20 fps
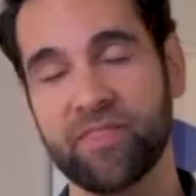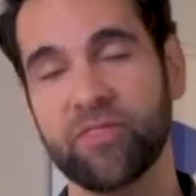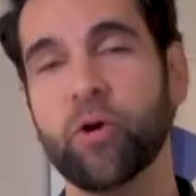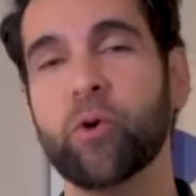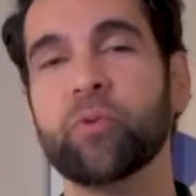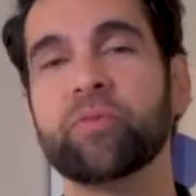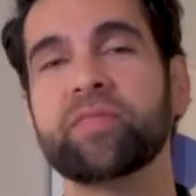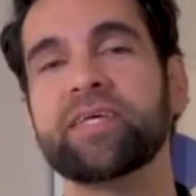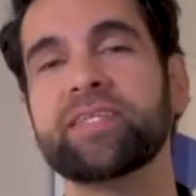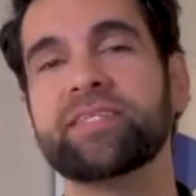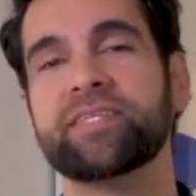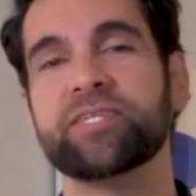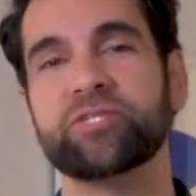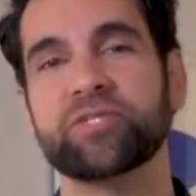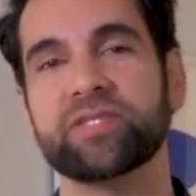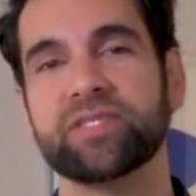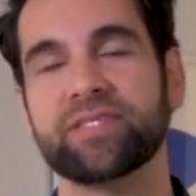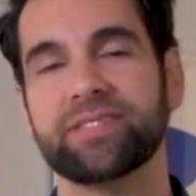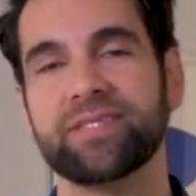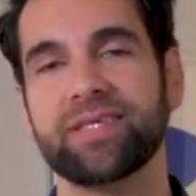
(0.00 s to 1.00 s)
The only
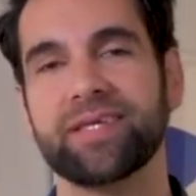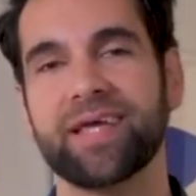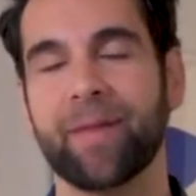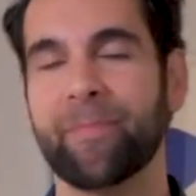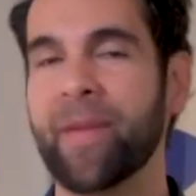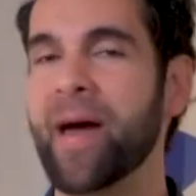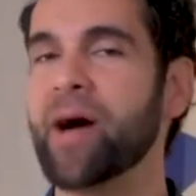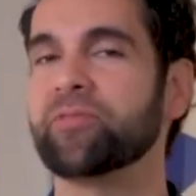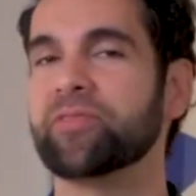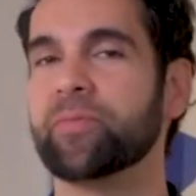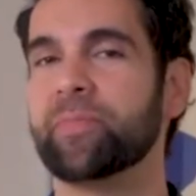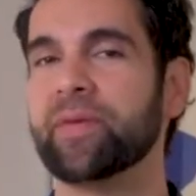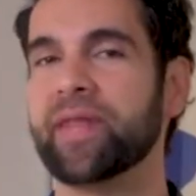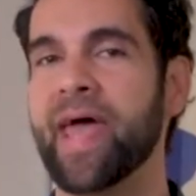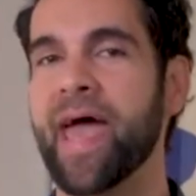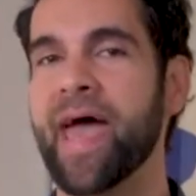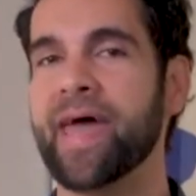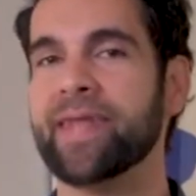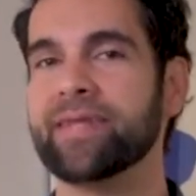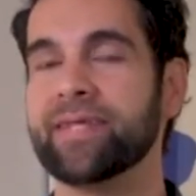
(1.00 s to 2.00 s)
indigenous thing about the
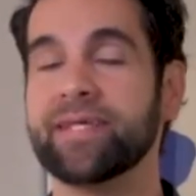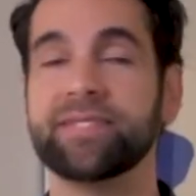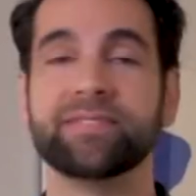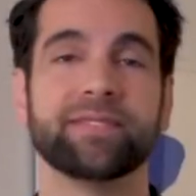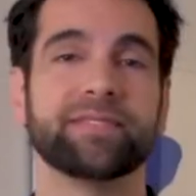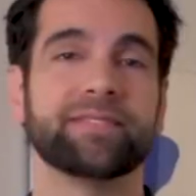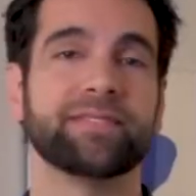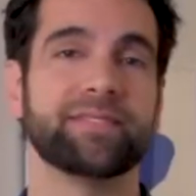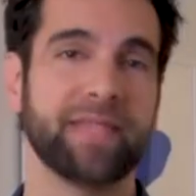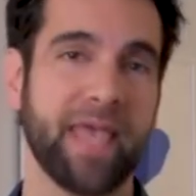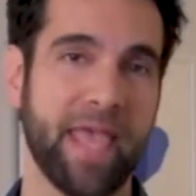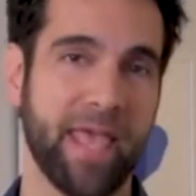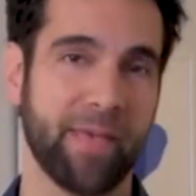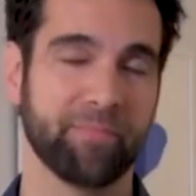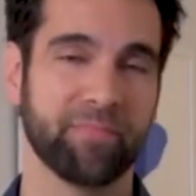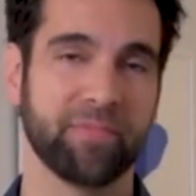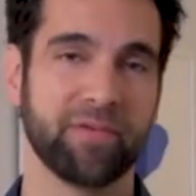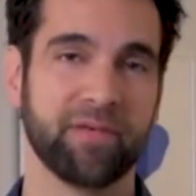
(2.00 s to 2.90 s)
Manhattan is its name.